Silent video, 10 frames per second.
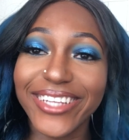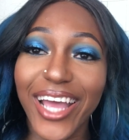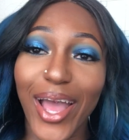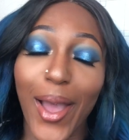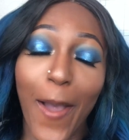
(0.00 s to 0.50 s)

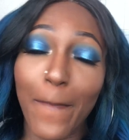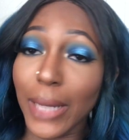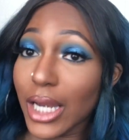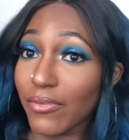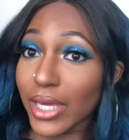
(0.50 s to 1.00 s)

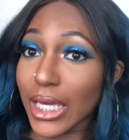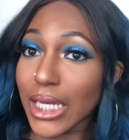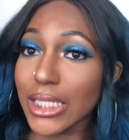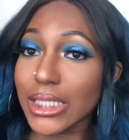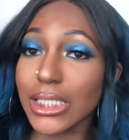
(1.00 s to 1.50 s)
I'm loving
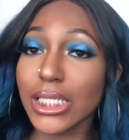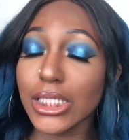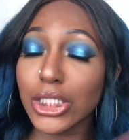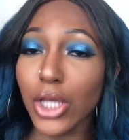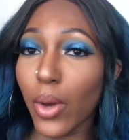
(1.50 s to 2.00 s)
it.
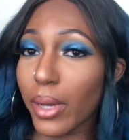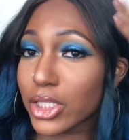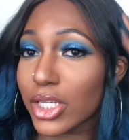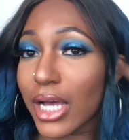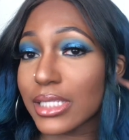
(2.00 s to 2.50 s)
So
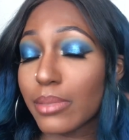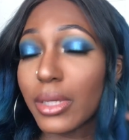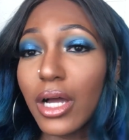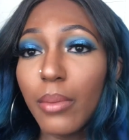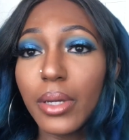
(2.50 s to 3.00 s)
make sure you guys leave
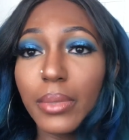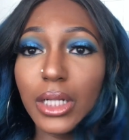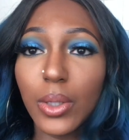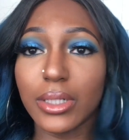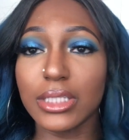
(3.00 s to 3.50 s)
me a comment
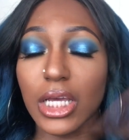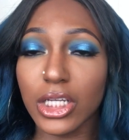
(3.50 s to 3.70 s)
below in